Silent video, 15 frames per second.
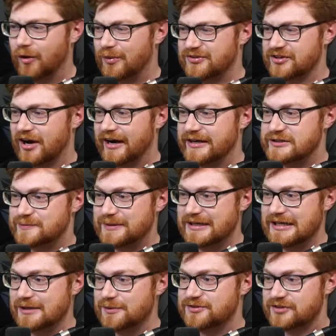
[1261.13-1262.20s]
we saw
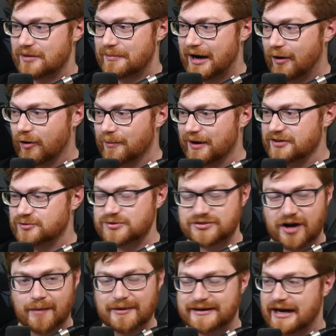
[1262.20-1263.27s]
HP, we saw Malwarebytes, we
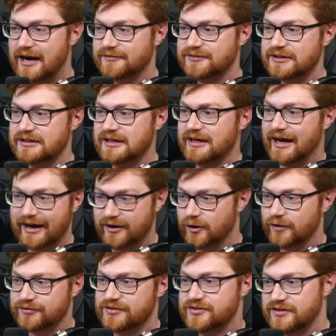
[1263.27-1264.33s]
saw McAfee. I don't
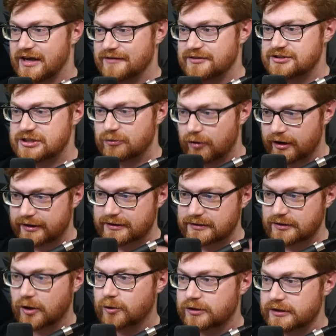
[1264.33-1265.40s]
know if this is AVG running
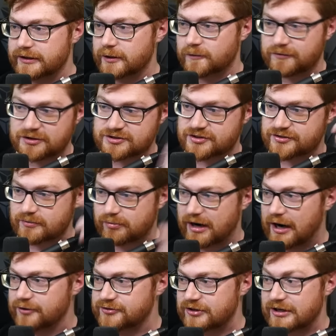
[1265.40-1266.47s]
locally or if it's just the
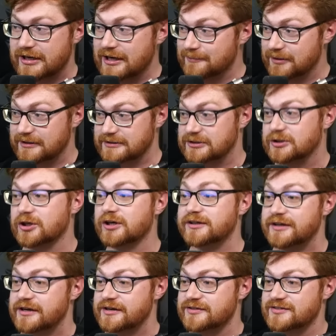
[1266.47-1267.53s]
browser, but
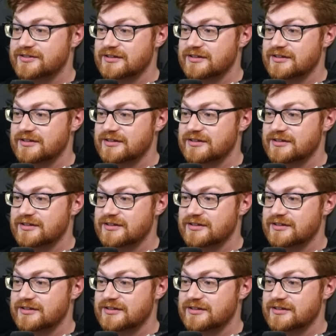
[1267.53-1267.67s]
goodness.